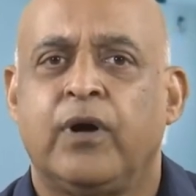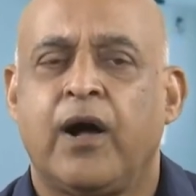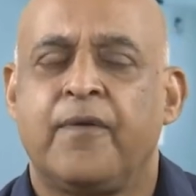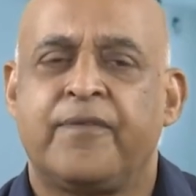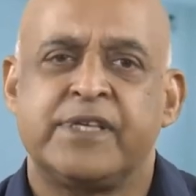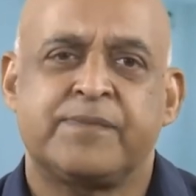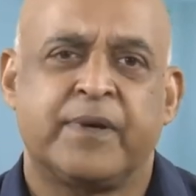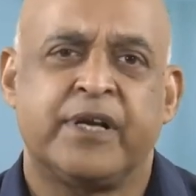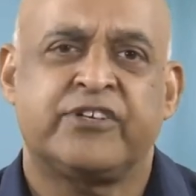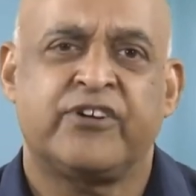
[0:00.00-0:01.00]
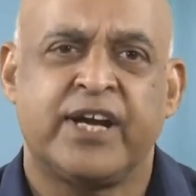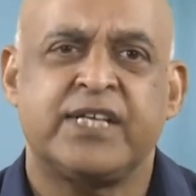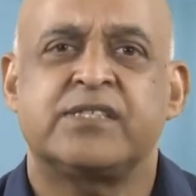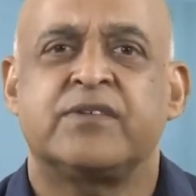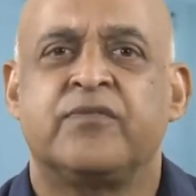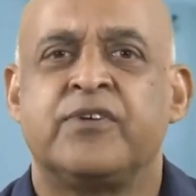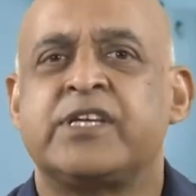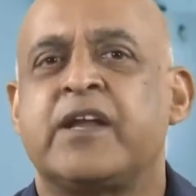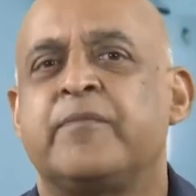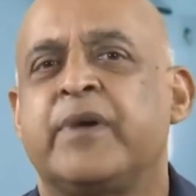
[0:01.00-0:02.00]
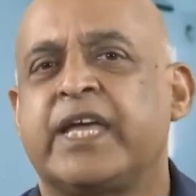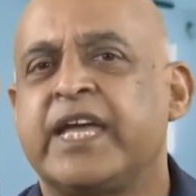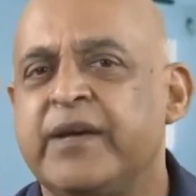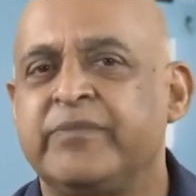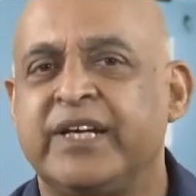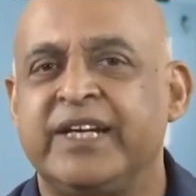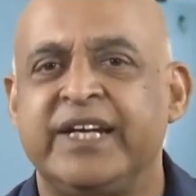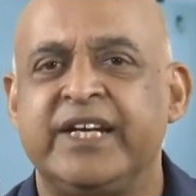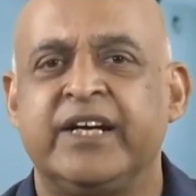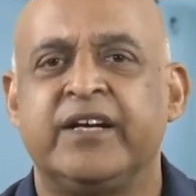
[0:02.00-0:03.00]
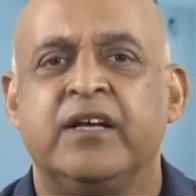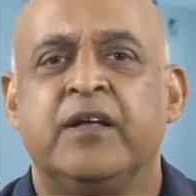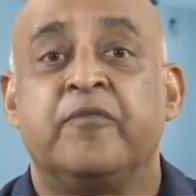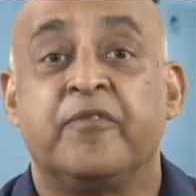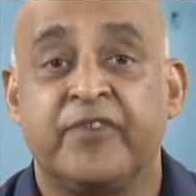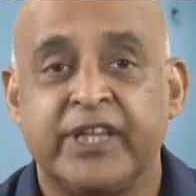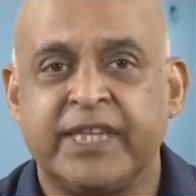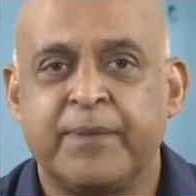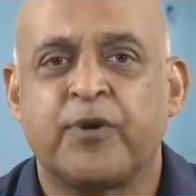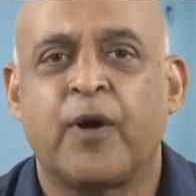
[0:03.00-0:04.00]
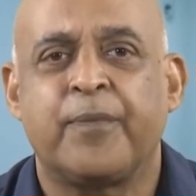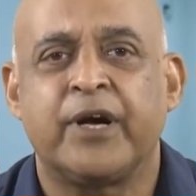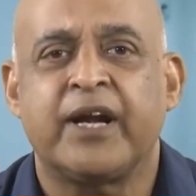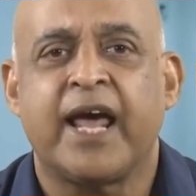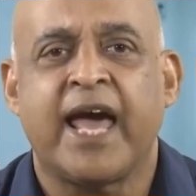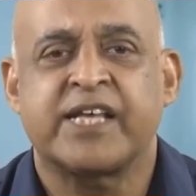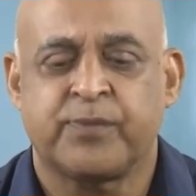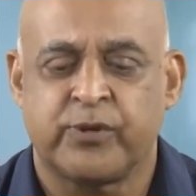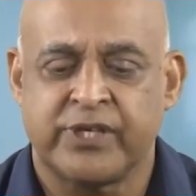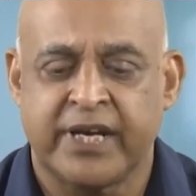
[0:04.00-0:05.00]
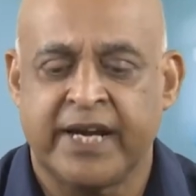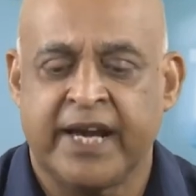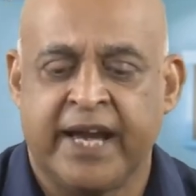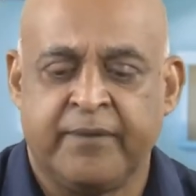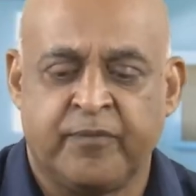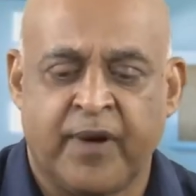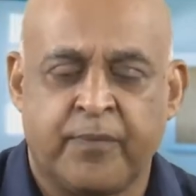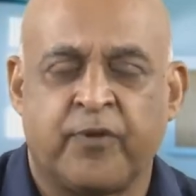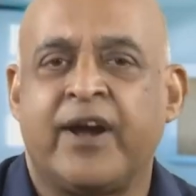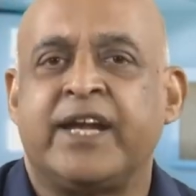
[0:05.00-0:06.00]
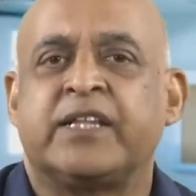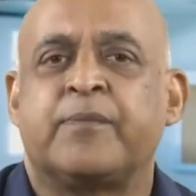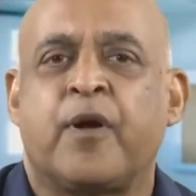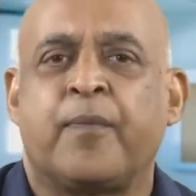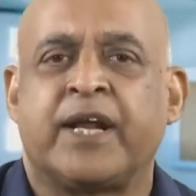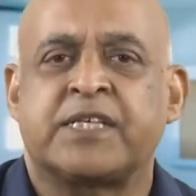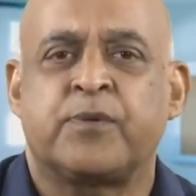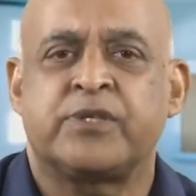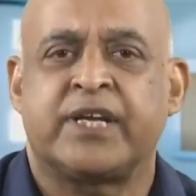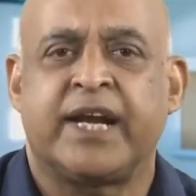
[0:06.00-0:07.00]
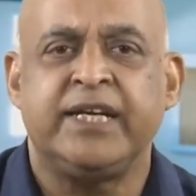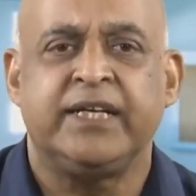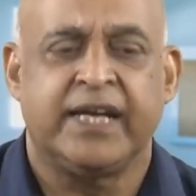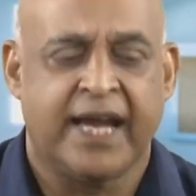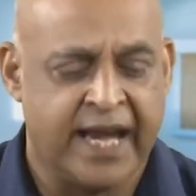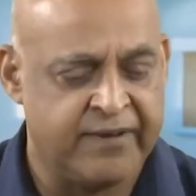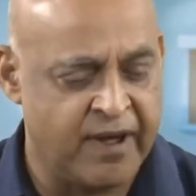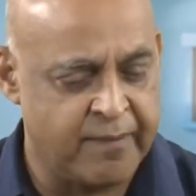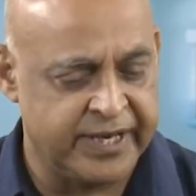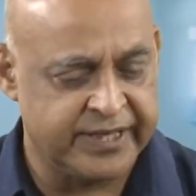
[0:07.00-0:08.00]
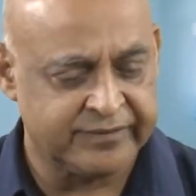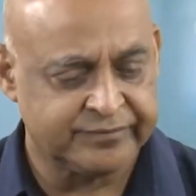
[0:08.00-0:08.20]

of his uh, traits which are making him the leader, with the proper exposure and, and by providing the proper exposure and environment.